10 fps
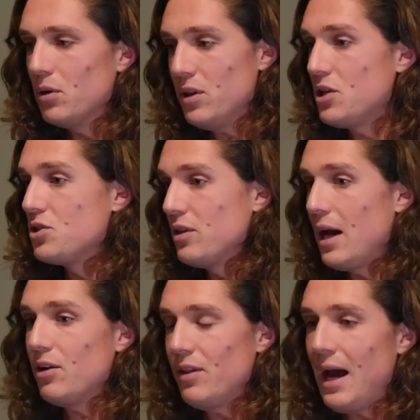your this, your
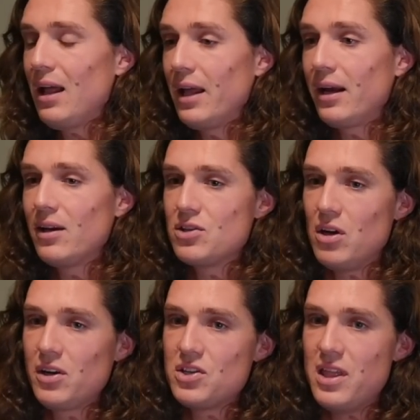that, your that, like as
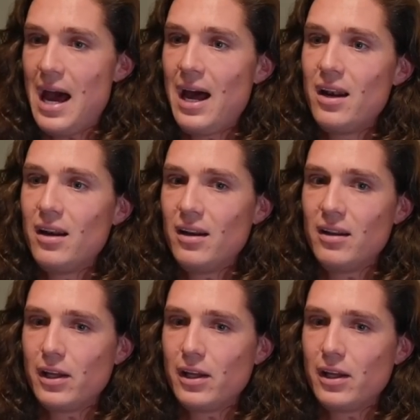long as that,